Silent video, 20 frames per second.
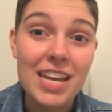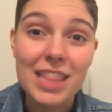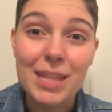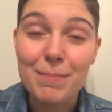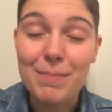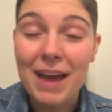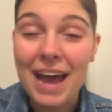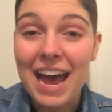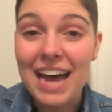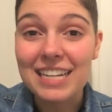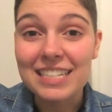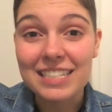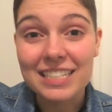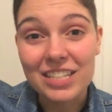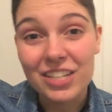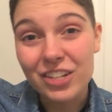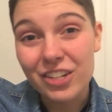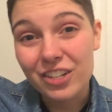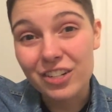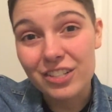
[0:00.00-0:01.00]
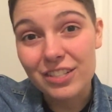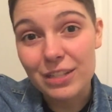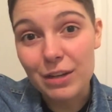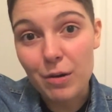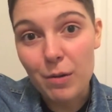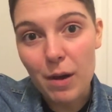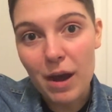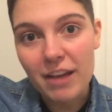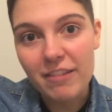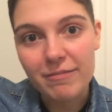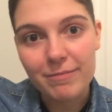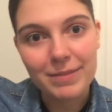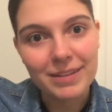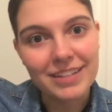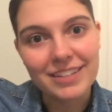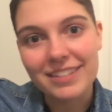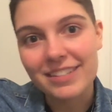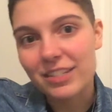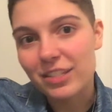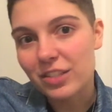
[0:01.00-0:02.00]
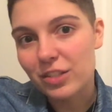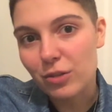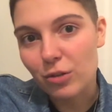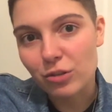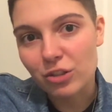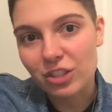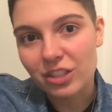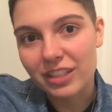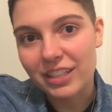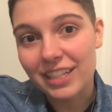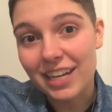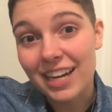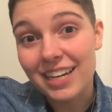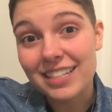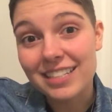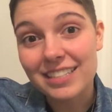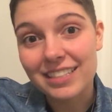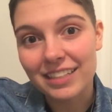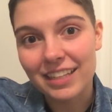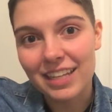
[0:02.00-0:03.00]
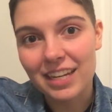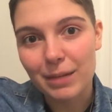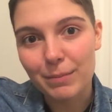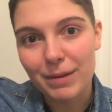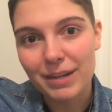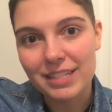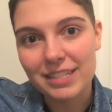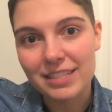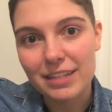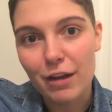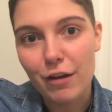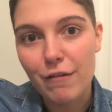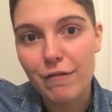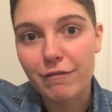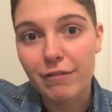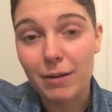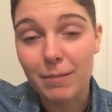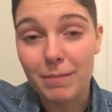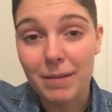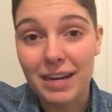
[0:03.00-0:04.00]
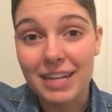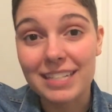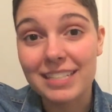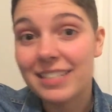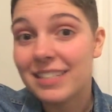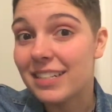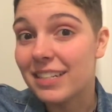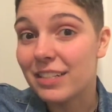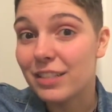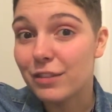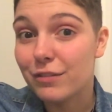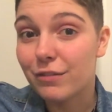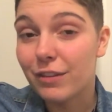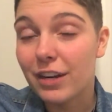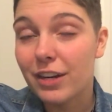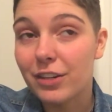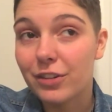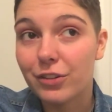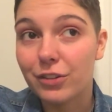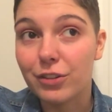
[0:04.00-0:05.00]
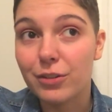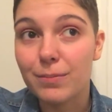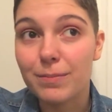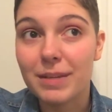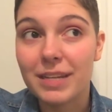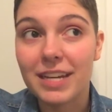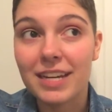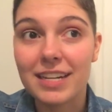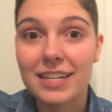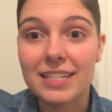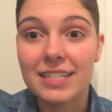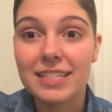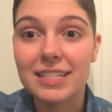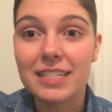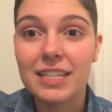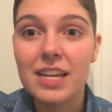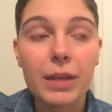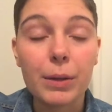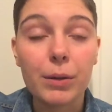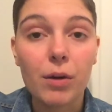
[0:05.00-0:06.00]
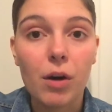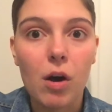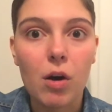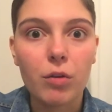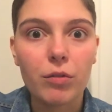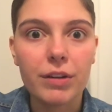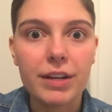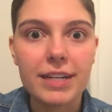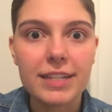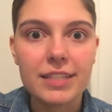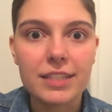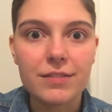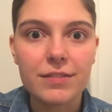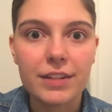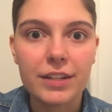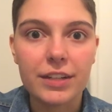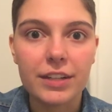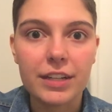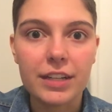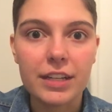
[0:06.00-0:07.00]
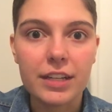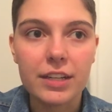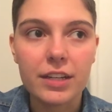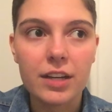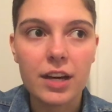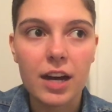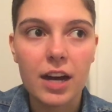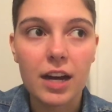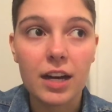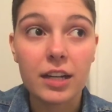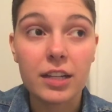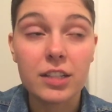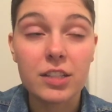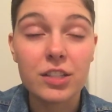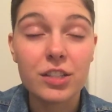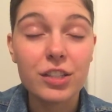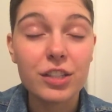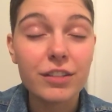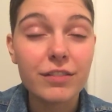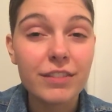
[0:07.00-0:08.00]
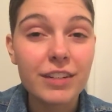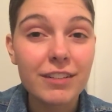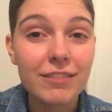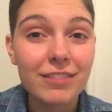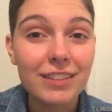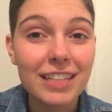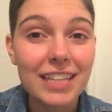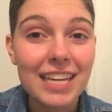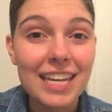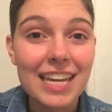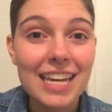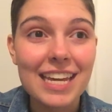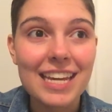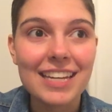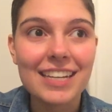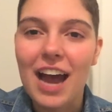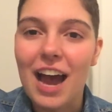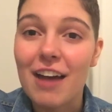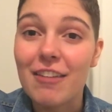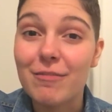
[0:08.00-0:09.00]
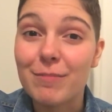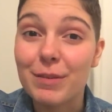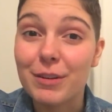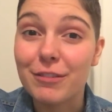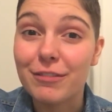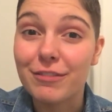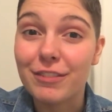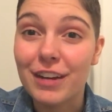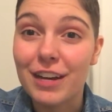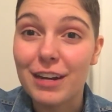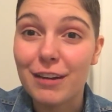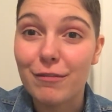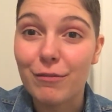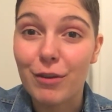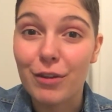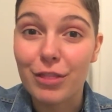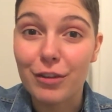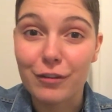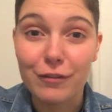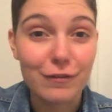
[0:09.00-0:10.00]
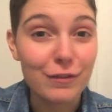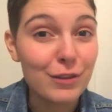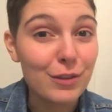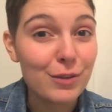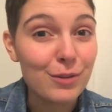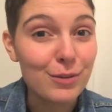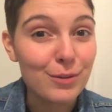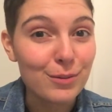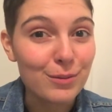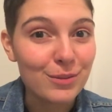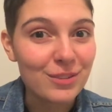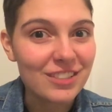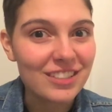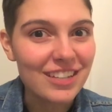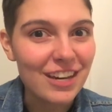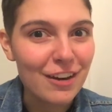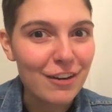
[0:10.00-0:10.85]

in the past year or so, I've been socially isolating myself from my cis friend group because they were all raised very uh, conservatively. I've been afraid of what their views